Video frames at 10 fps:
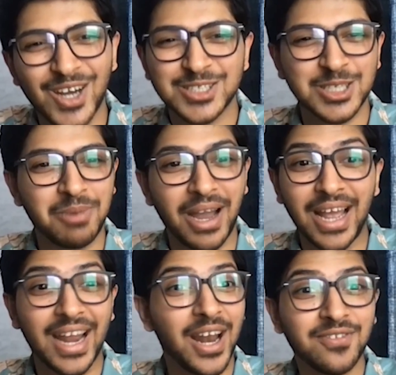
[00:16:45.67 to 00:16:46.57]
Awesome.
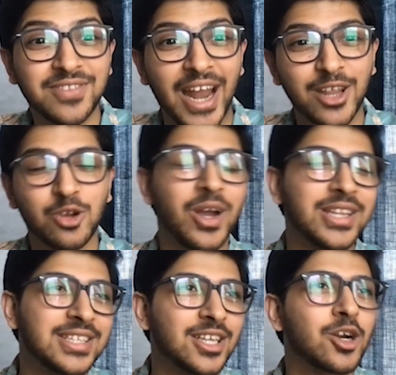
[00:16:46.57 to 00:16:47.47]
I love that. I
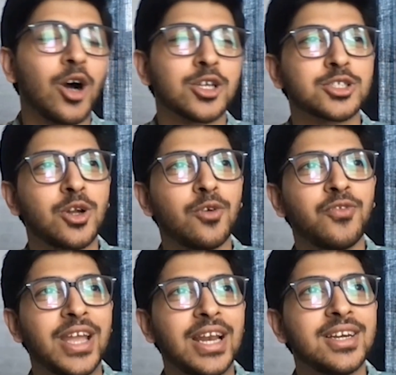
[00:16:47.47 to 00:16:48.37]
think the cost of
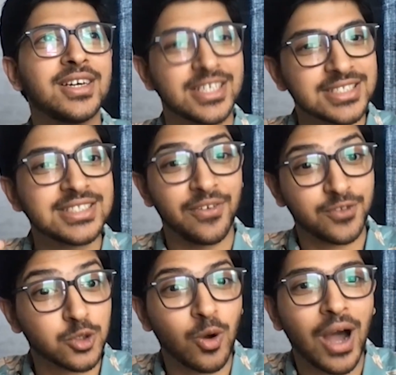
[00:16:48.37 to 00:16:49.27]
failure is
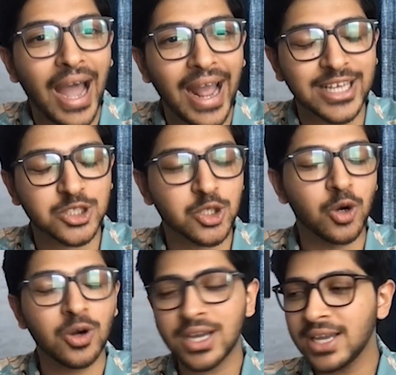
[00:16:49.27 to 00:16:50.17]
so high.
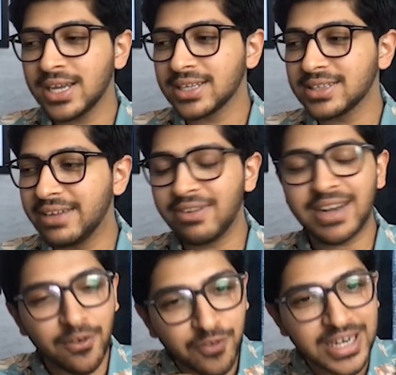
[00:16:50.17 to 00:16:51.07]
So they will
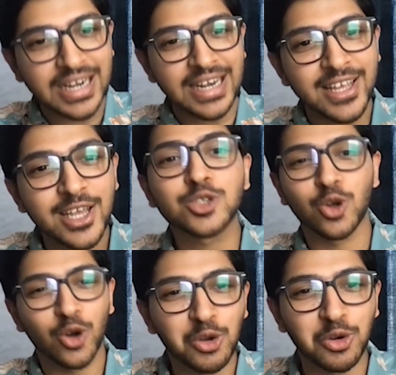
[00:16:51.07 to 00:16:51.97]
definitely
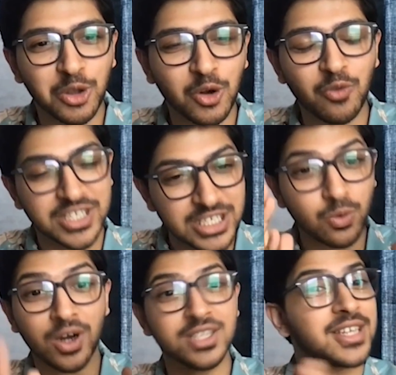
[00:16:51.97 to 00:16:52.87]
show you, which is
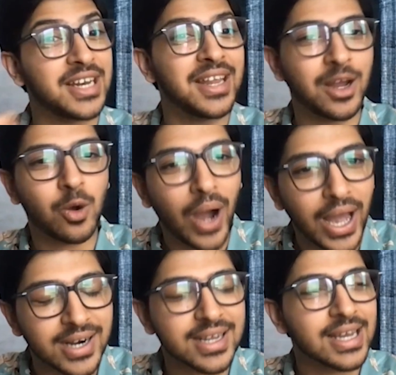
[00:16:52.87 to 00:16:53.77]
what's really
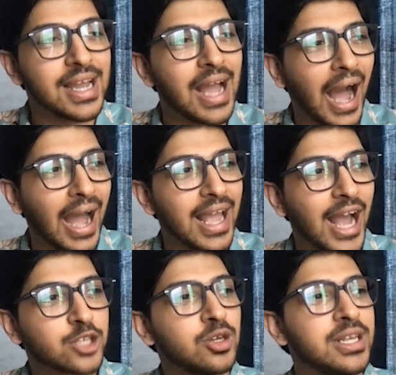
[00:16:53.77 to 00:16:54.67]
required. I
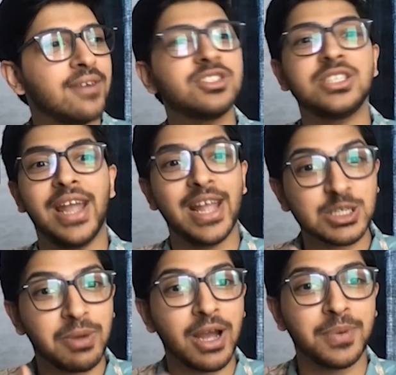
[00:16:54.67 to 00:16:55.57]
actually have
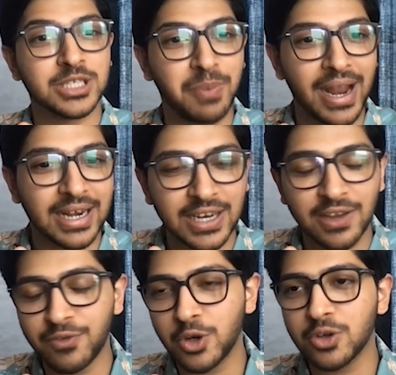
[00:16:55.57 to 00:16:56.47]
changed my
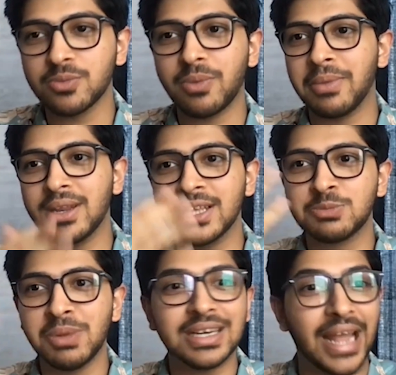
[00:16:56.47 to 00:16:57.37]
perspective. I mean, it's
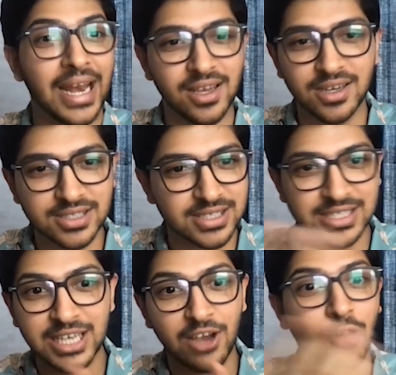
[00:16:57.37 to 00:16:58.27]
been 10 years
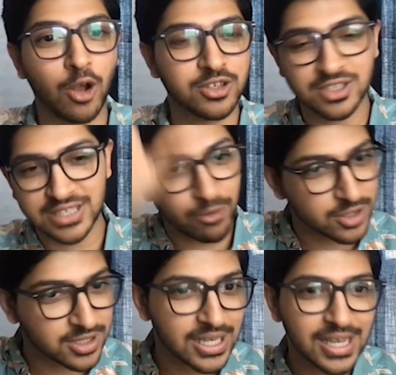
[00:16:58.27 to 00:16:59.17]
since I've launched this. I
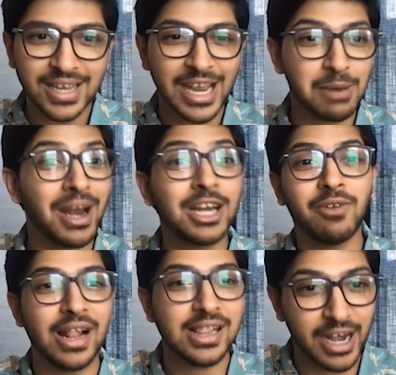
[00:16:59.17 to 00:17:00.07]
was in my
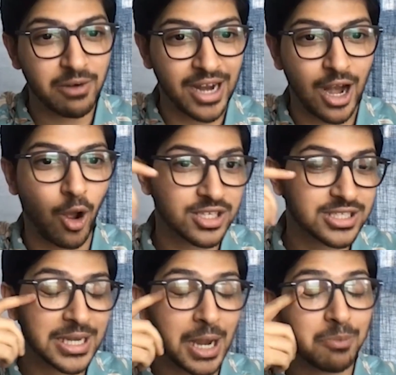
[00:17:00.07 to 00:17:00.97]
12th grade when I launched
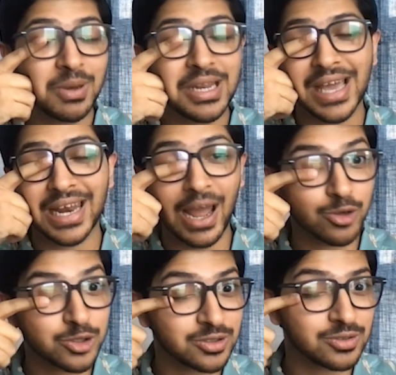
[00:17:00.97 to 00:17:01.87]
the company, and I
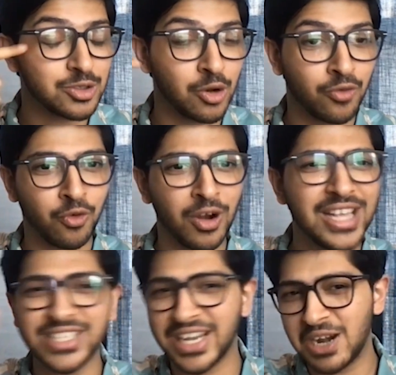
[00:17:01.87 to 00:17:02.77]
was,
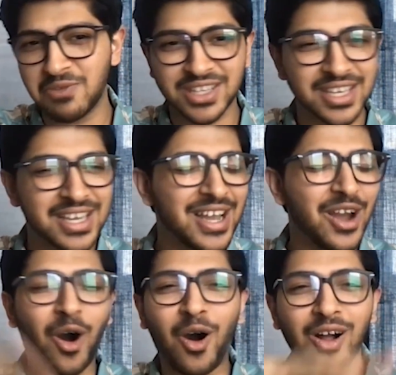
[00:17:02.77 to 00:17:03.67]
fully jaded with
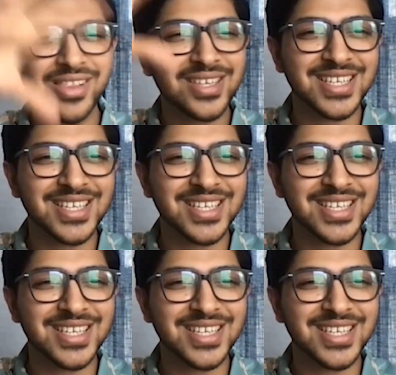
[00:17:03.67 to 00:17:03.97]
all this